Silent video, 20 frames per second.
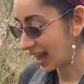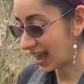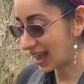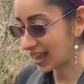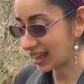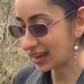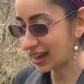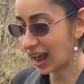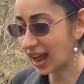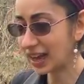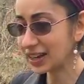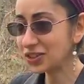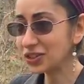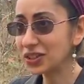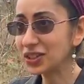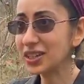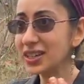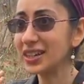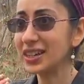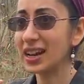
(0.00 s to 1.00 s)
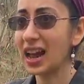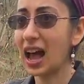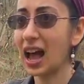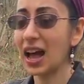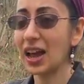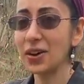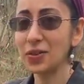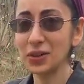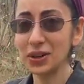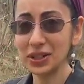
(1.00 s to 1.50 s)
And I just did an
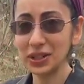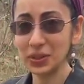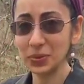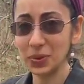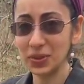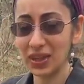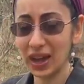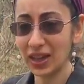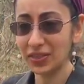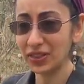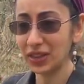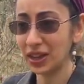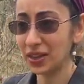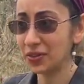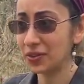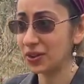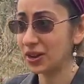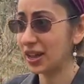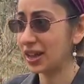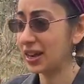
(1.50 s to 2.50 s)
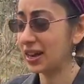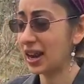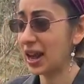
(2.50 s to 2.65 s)
eye rinse with that the other day,